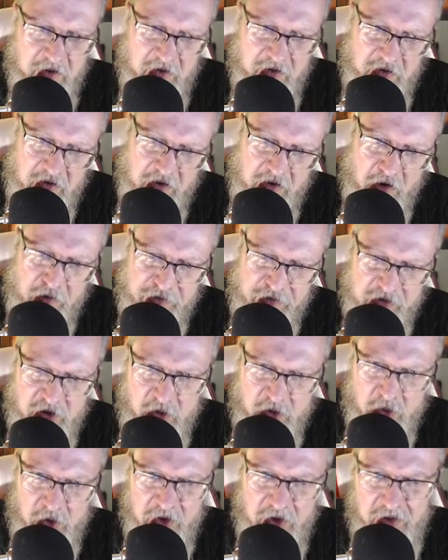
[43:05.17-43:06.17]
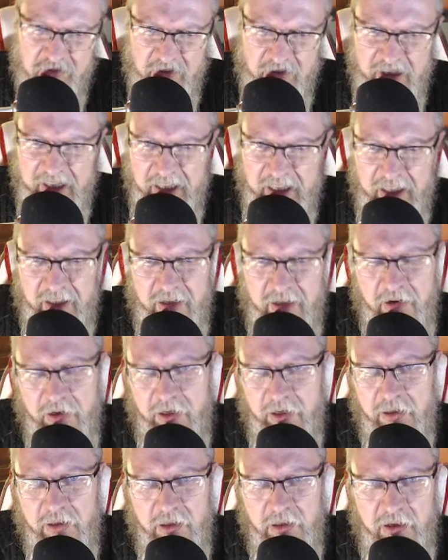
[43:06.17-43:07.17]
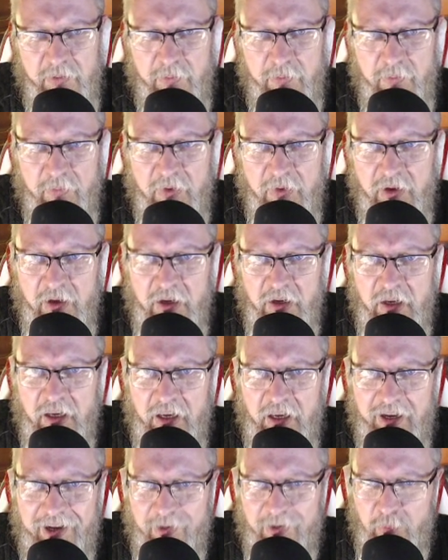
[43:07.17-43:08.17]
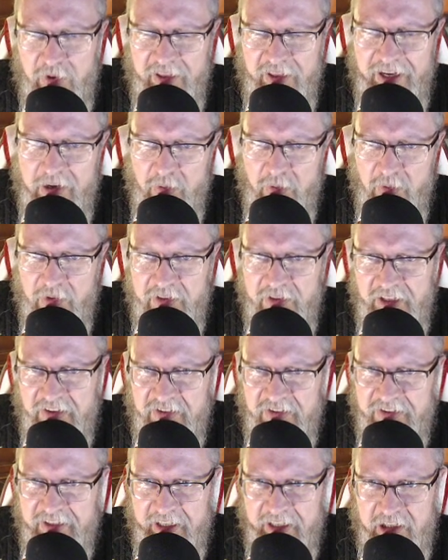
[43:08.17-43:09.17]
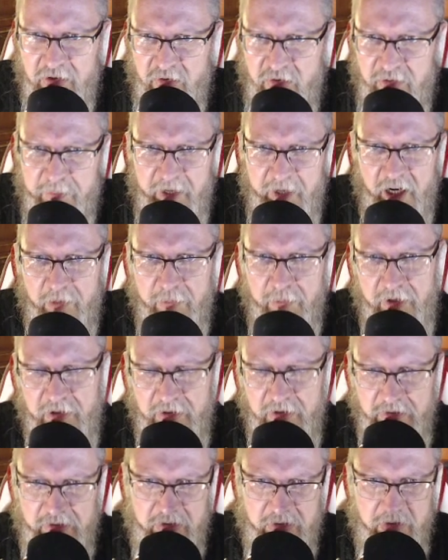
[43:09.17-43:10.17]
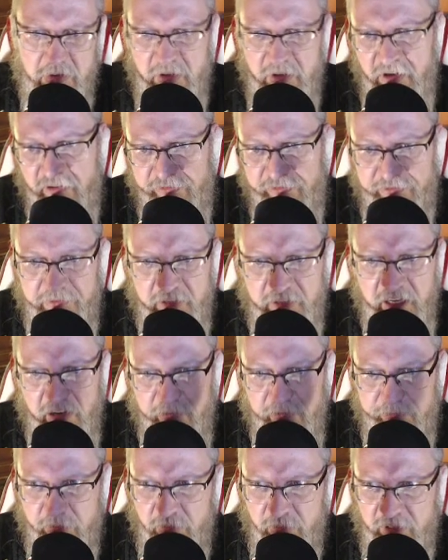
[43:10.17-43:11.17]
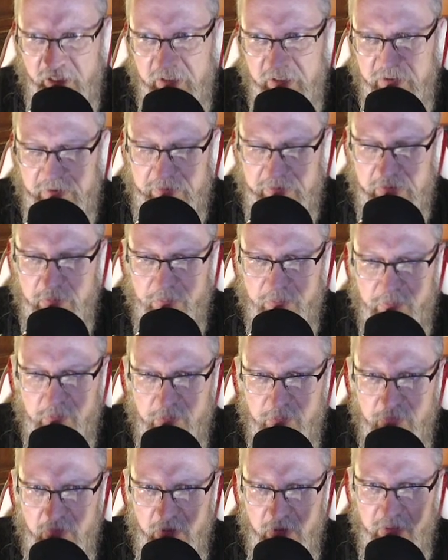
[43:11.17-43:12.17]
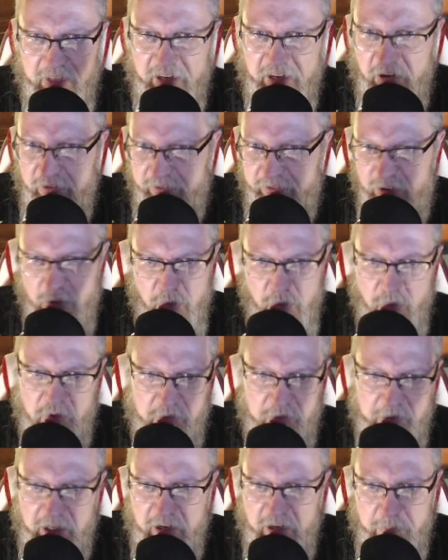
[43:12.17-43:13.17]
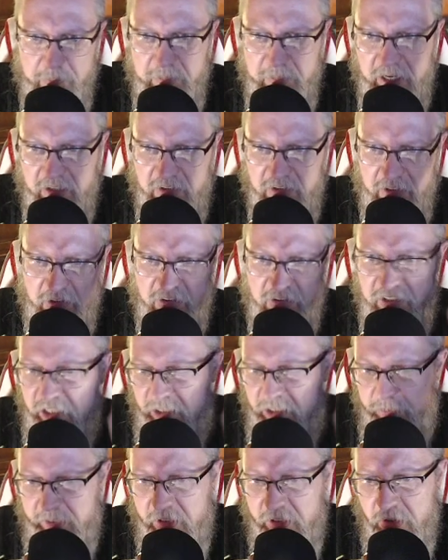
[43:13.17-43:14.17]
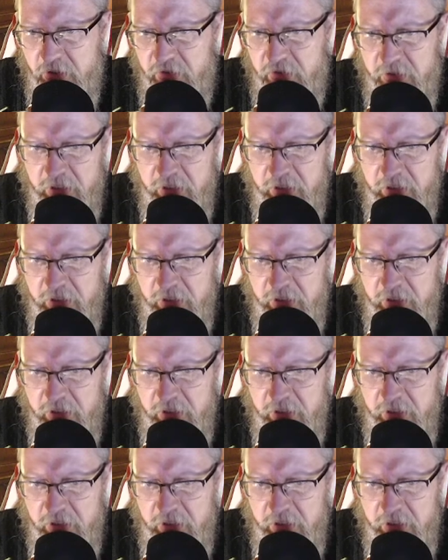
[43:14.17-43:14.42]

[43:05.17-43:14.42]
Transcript: of course, really, without this second moment of forgetfulness, that of course kind of makes no sense, because